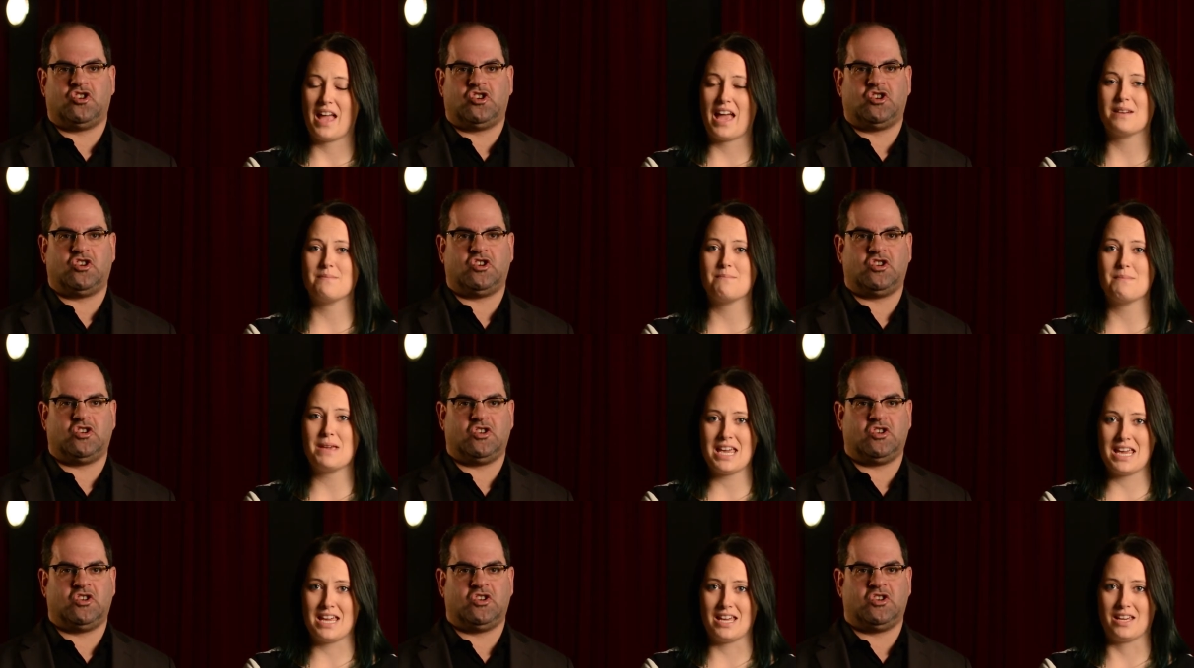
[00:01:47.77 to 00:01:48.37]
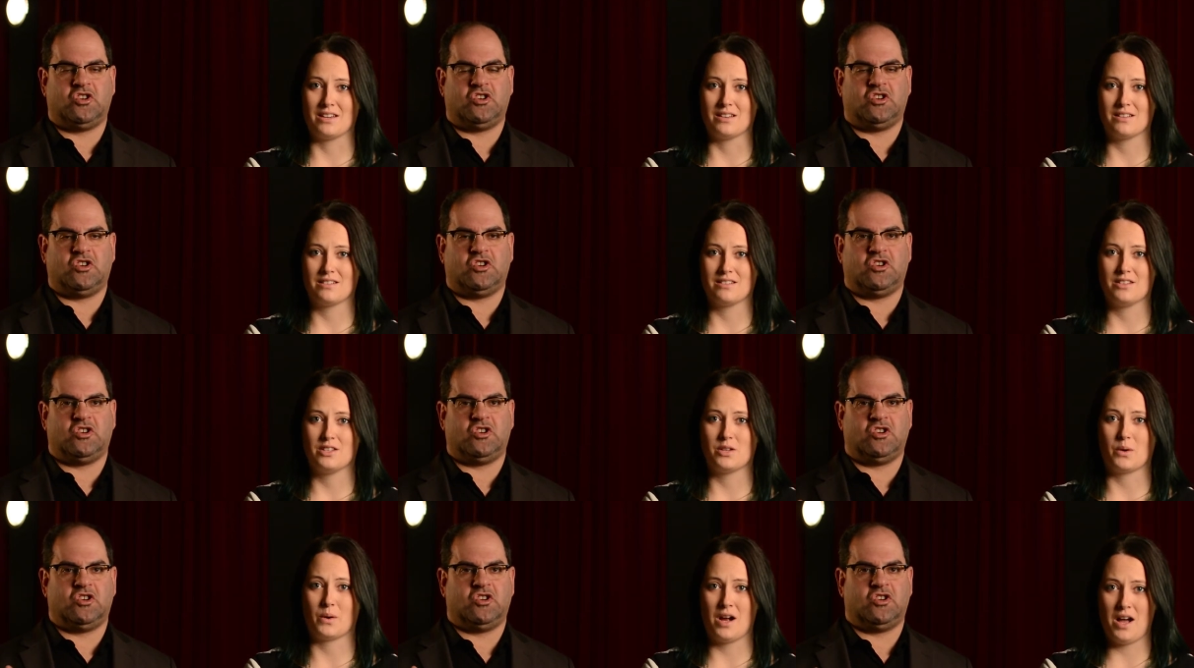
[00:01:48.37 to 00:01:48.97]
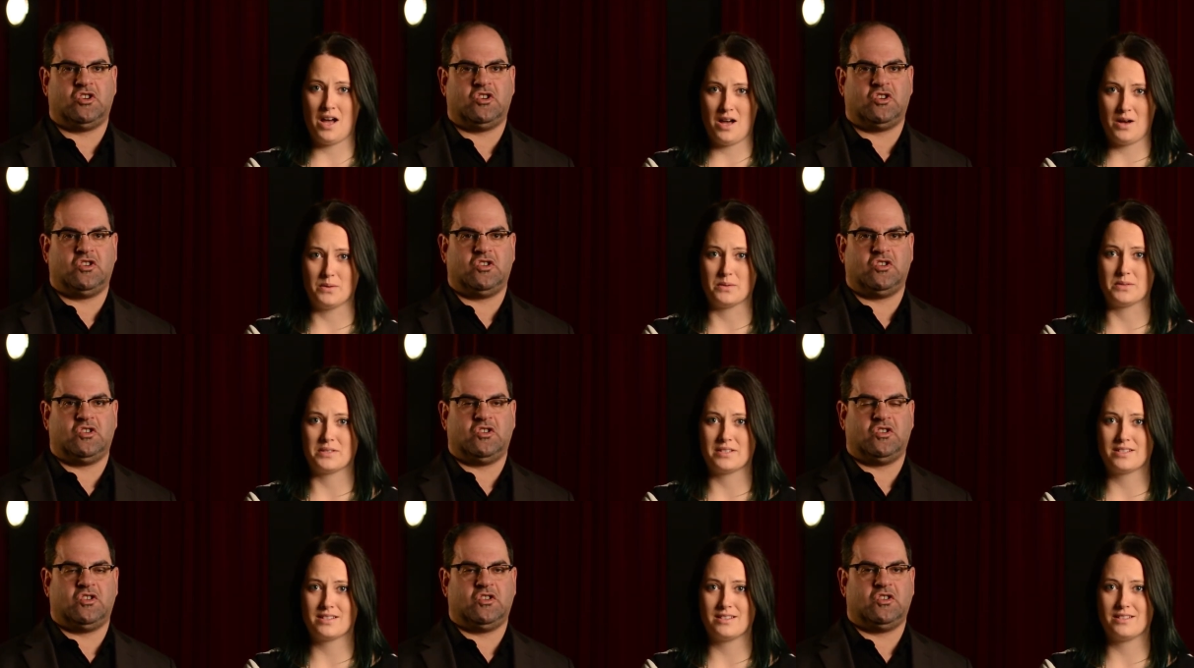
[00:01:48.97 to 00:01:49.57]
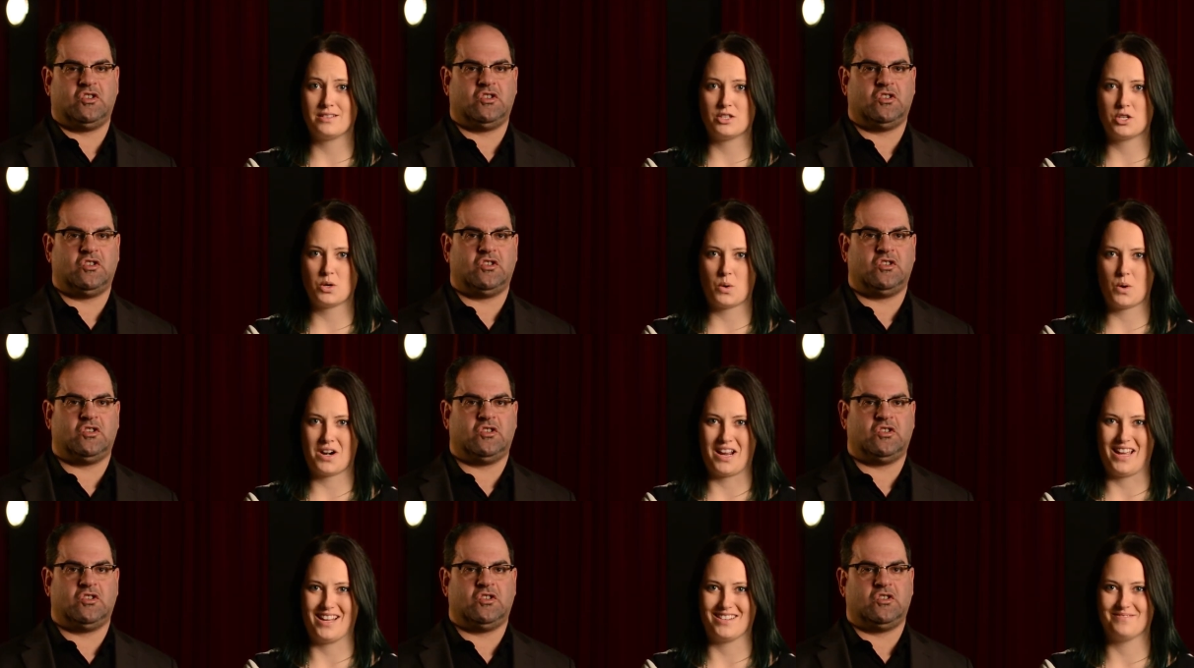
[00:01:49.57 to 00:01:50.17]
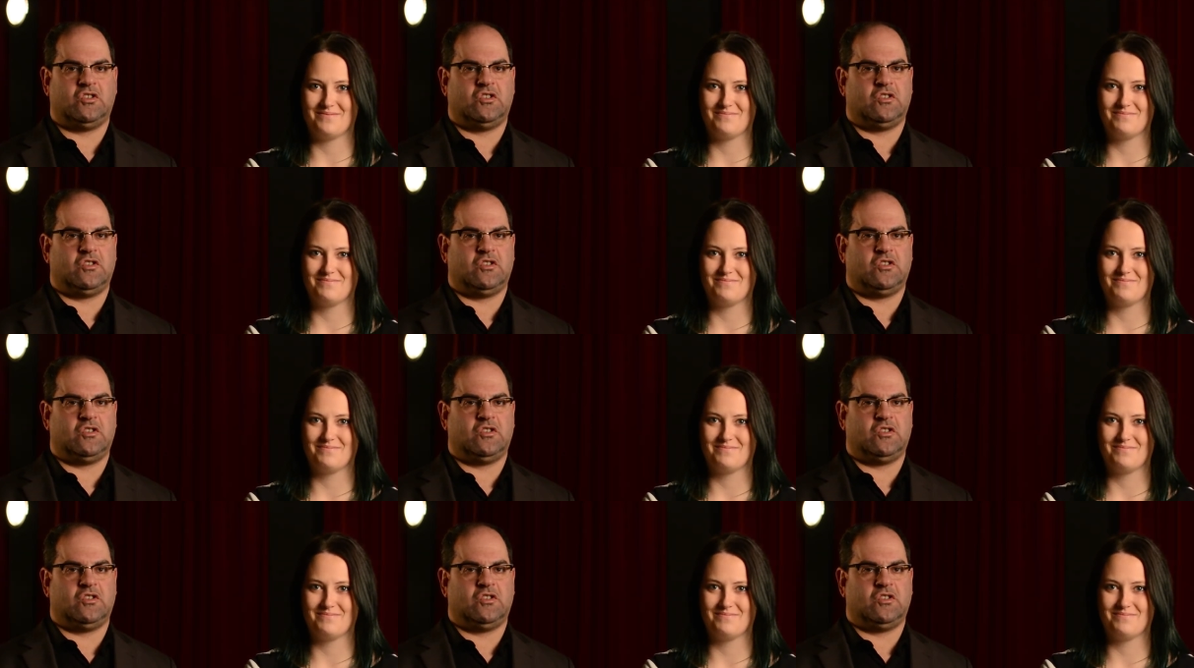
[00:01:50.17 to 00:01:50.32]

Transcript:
Speaker 1: And me, your host, Jordan.